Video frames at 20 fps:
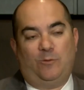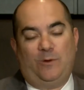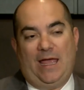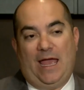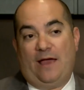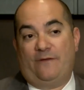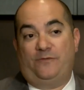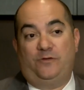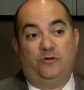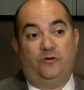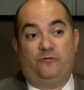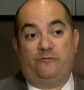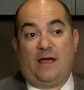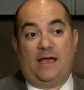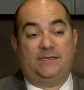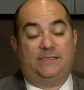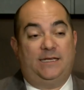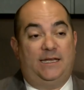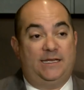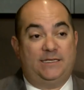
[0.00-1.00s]
We have to
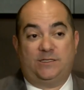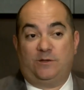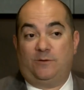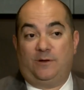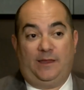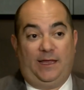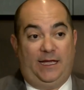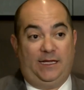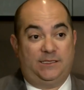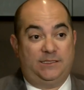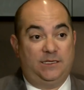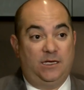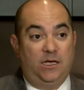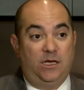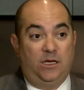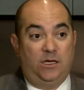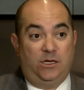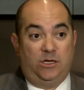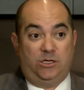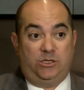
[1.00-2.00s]
address it as it relates
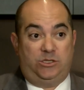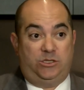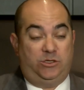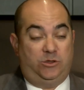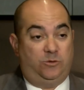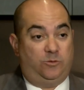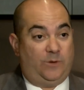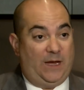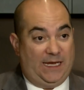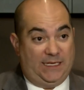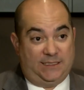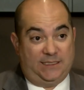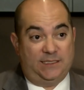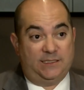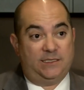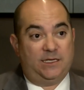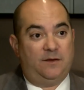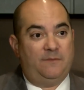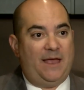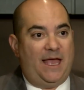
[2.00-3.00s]
to
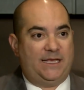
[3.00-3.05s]
racism,